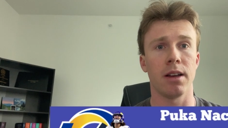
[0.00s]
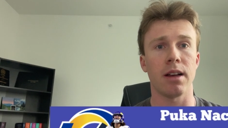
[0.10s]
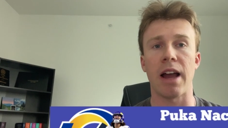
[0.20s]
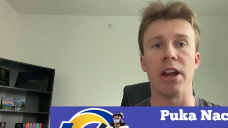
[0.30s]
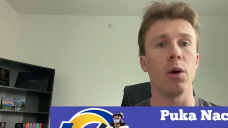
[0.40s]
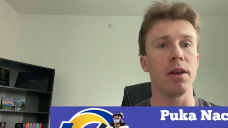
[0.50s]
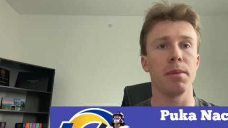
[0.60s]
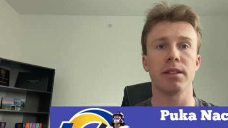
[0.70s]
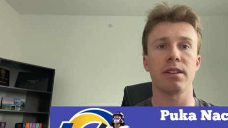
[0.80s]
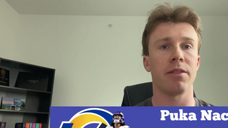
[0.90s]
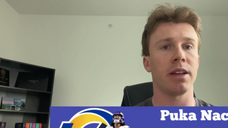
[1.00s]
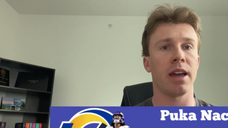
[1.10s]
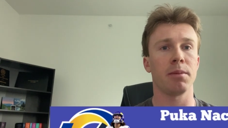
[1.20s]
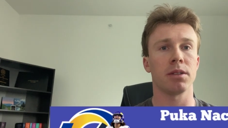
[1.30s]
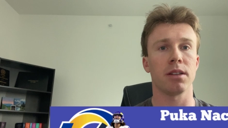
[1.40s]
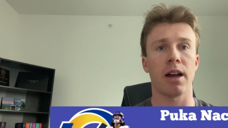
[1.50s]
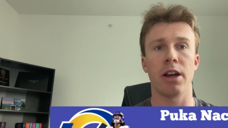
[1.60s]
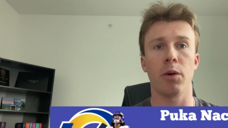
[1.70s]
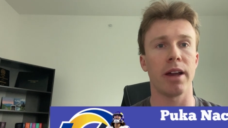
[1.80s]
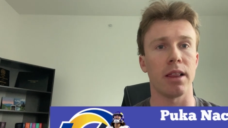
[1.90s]
I know he missed 7 games. I
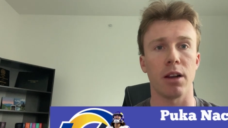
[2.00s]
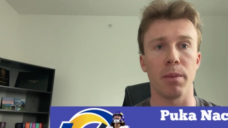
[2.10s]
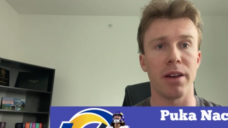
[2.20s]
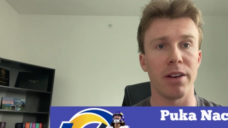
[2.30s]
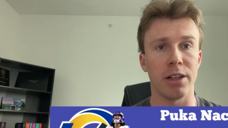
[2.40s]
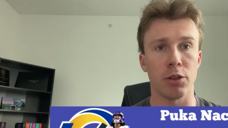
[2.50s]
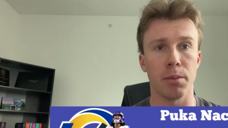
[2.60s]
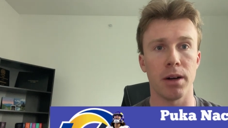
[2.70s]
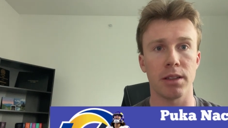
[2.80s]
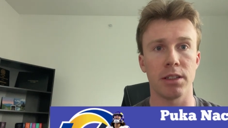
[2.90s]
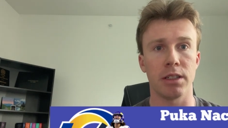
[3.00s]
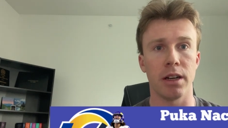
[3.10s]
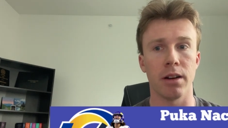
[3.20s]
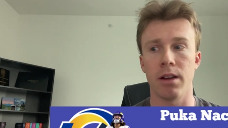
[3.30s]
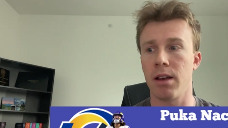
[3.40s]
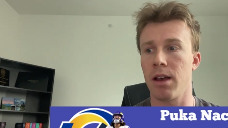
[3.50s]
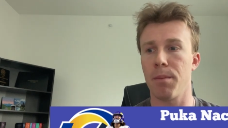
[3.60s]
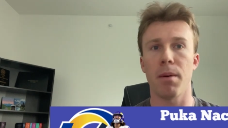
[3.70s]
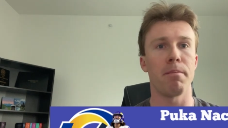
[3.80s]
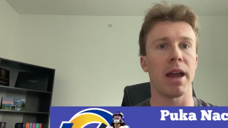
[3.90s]
know he had a little bit of an injury bug this year,
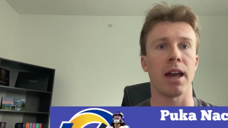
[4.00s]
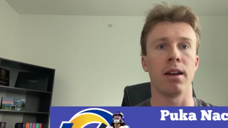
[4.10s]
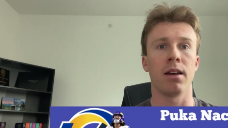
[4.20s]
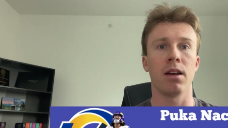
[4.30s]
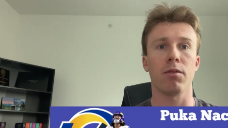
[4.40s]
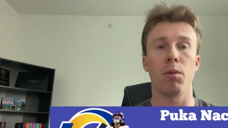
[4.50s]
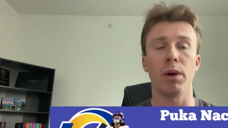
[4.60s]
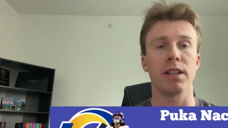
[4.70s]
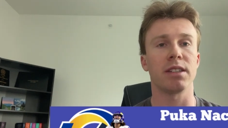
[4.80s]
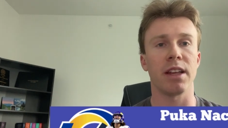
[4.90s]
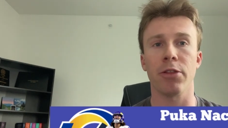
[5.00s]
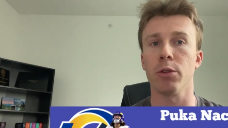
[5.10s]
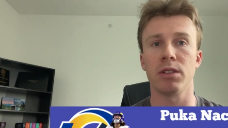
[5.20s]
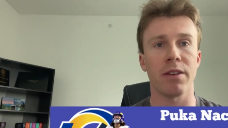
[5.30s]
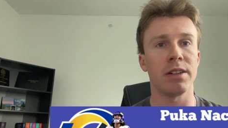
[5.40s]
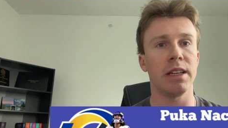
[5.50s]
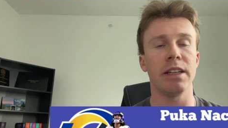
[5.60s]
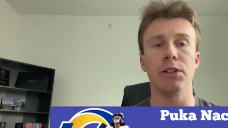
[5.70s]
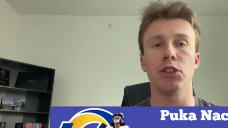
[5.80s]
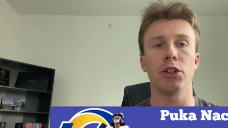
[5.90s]
but man, from weeks 10 through 17,
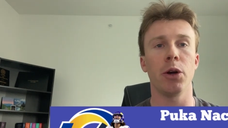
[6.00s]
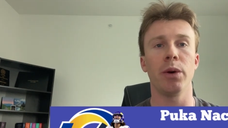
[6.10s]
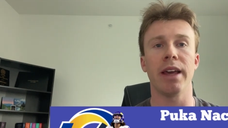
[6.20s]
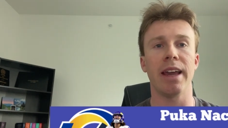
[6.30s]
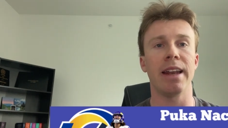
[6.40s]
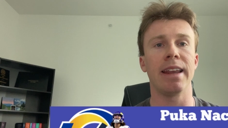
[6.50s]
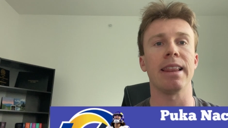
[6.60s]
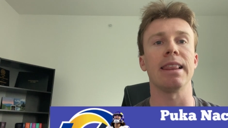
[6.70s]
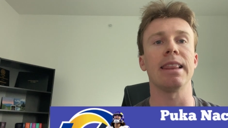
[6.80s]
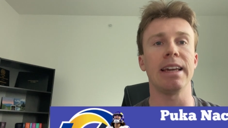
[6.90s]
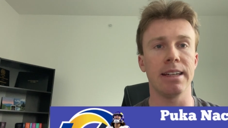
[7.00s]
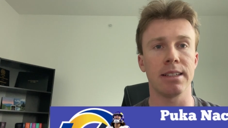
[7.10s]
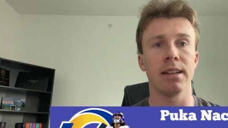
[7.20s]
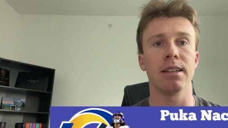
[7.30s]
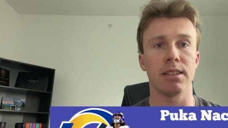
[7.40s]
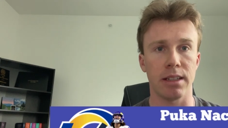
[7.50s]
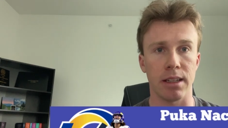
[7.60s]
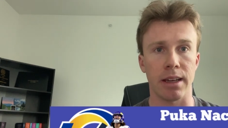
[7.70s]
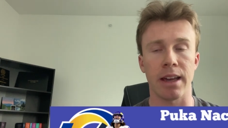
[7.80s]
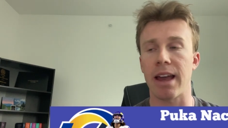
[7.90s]
he showed an elite
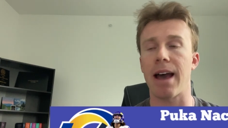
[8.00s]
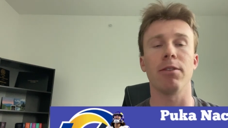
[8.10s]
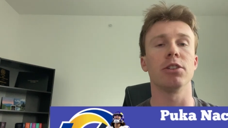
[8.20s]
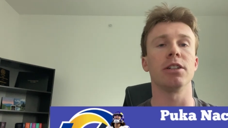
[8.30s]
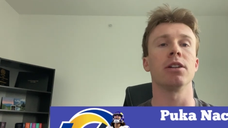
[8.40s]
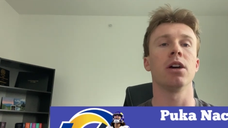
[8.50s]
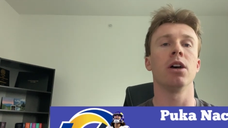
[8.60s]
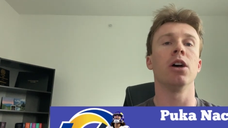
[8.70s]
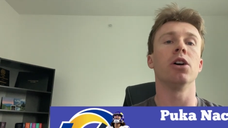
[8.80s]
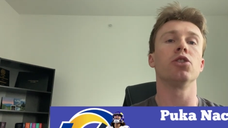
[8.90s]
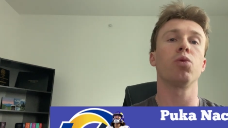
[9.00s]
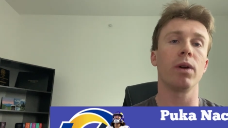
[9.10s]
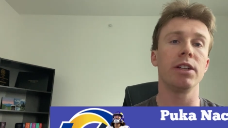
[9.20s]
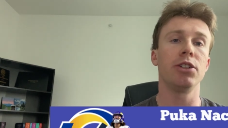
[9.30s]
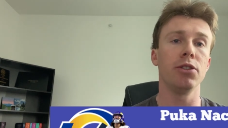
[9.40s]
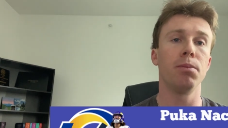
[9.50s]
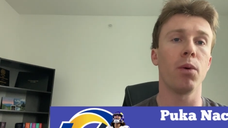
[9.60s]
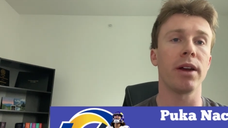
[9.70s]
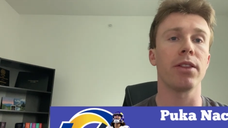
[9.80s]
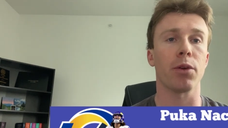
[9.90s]
ceiling, averaging
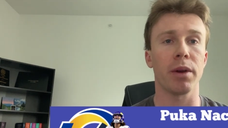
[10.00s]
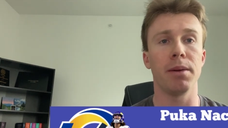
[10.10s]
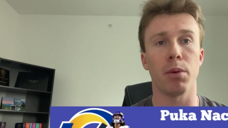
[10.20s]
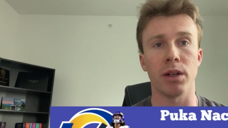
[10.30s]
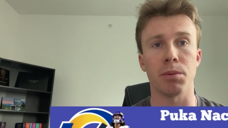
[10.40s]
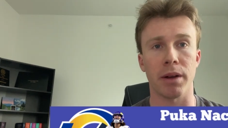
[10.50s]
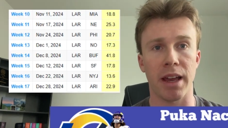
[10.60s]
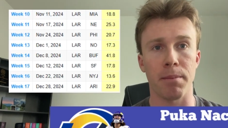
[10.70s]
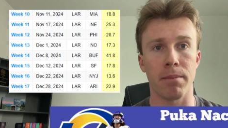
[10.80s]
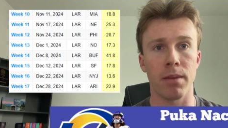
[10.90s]
22.3 points per game.